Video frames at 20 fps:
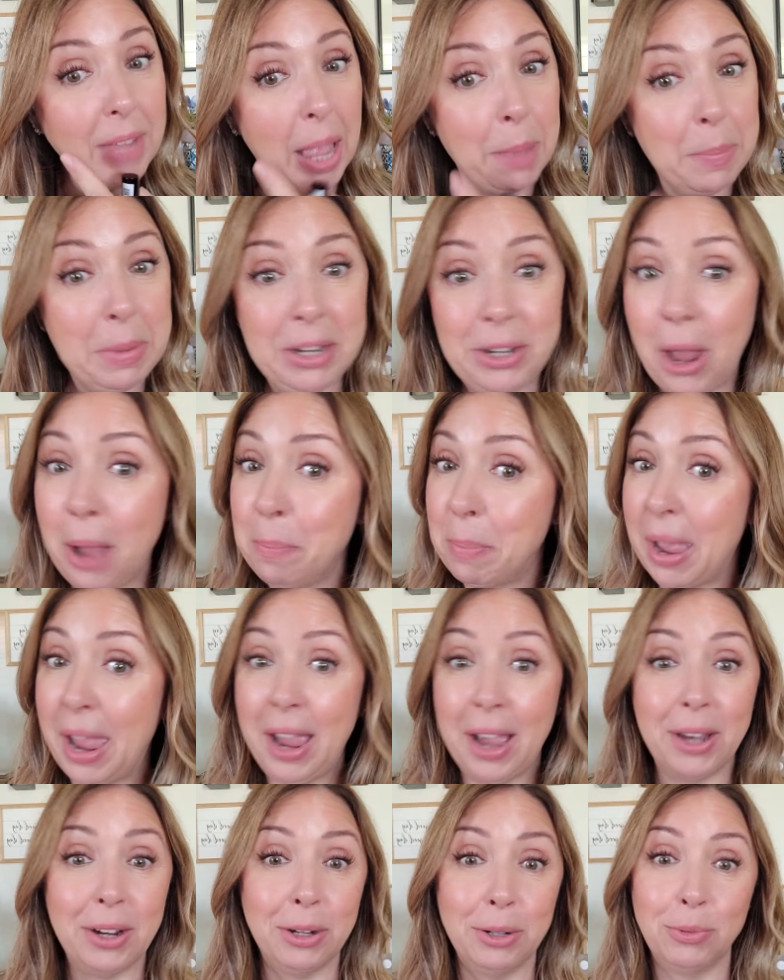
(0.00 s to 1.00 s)
I mean, not
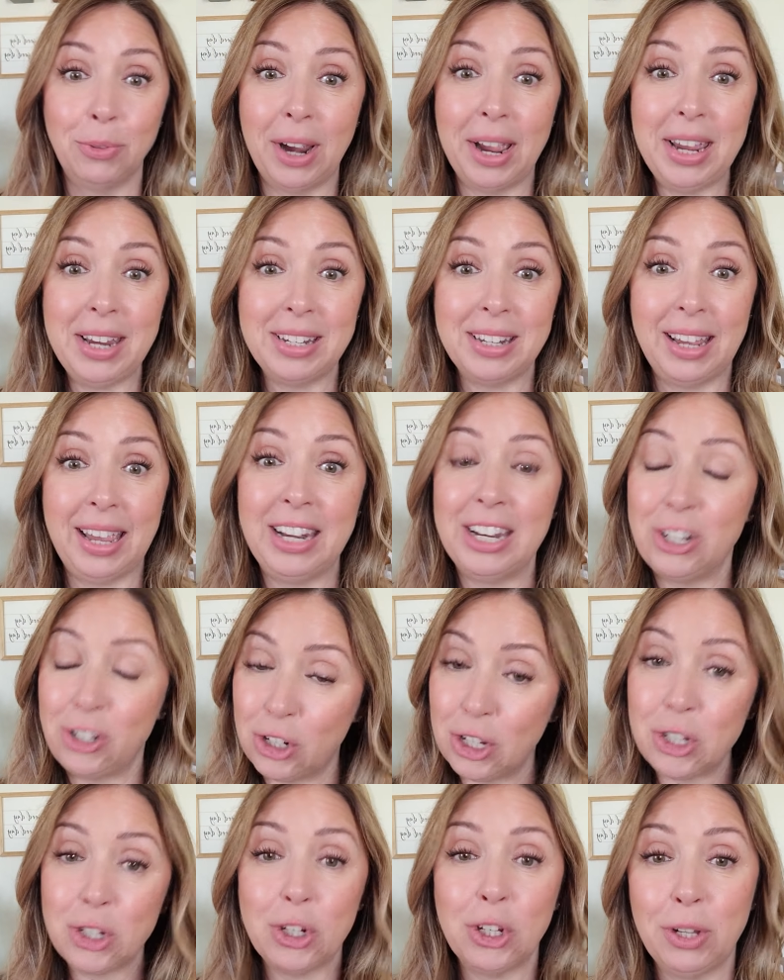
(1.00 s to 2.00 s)
bad, right? And it
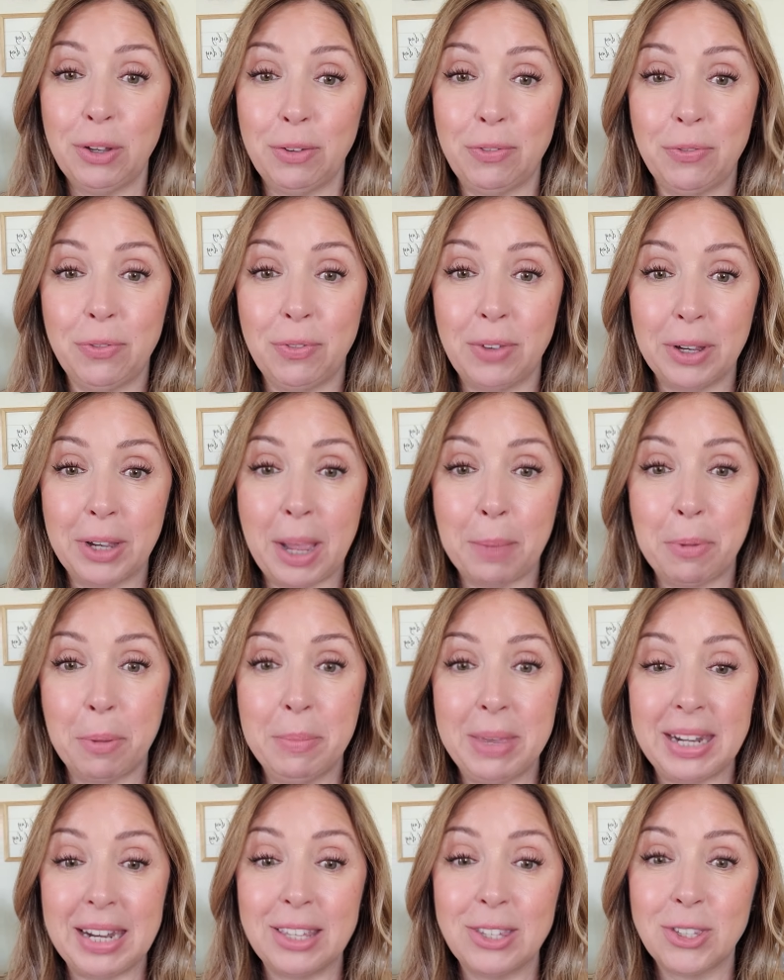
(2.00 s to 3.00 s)
just took a couple
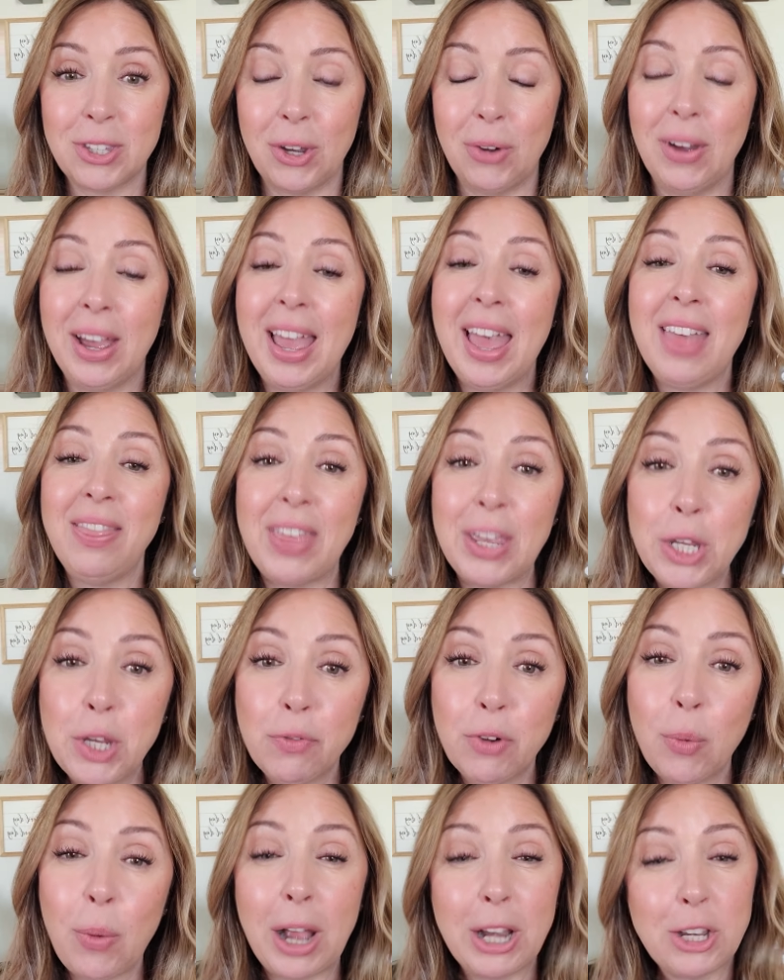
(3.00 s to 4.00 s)
minutes. So thank
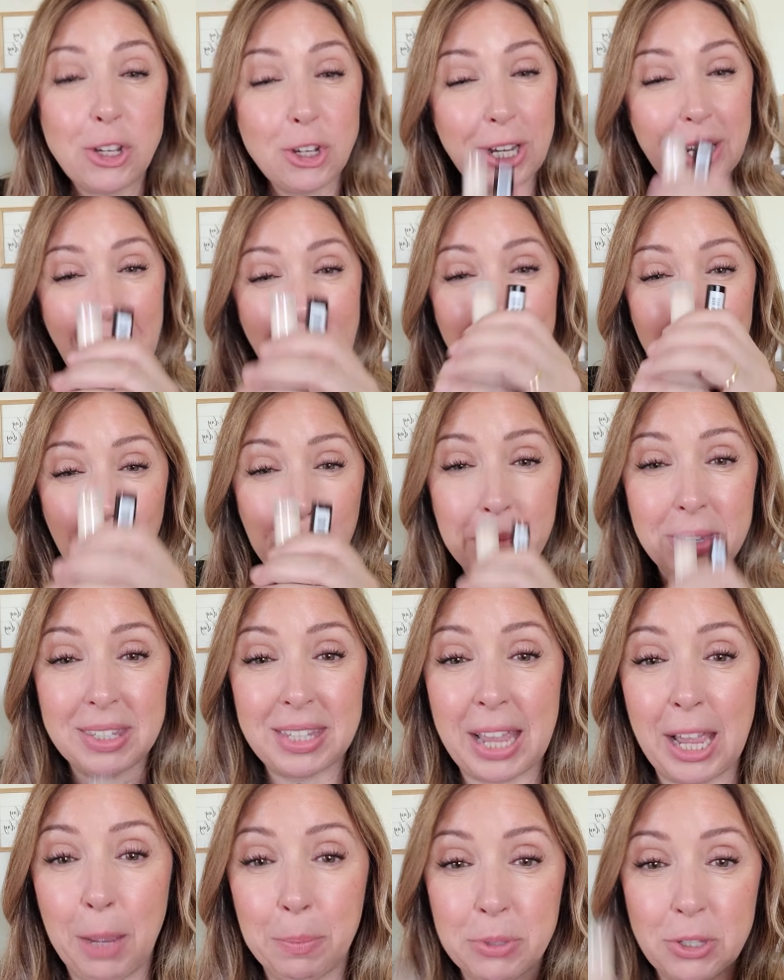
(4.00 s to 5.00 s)
you for watching. I hope
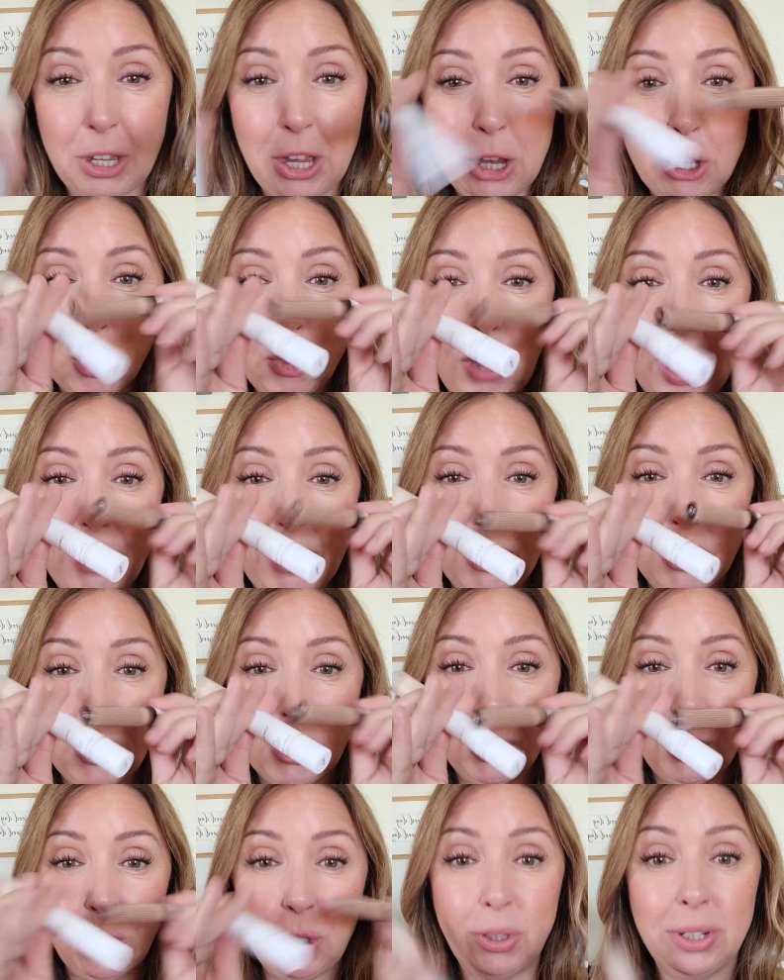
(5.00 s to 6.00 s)
this helps. Try these
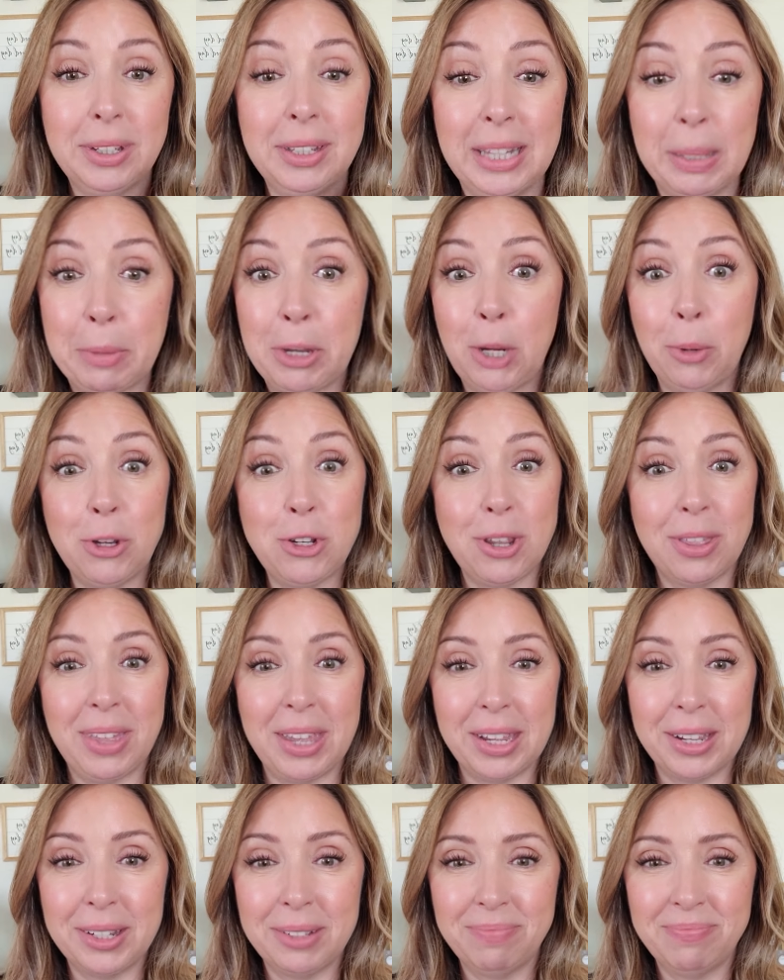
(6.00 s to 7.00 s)
two. Let me know what you
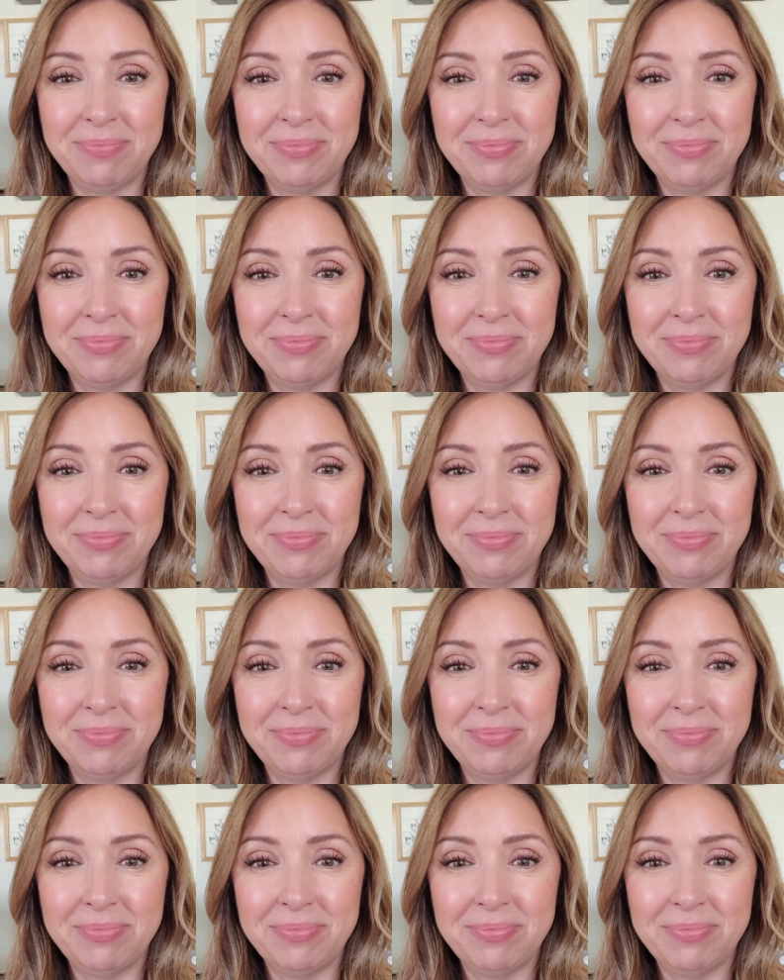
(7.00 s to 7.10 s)
think.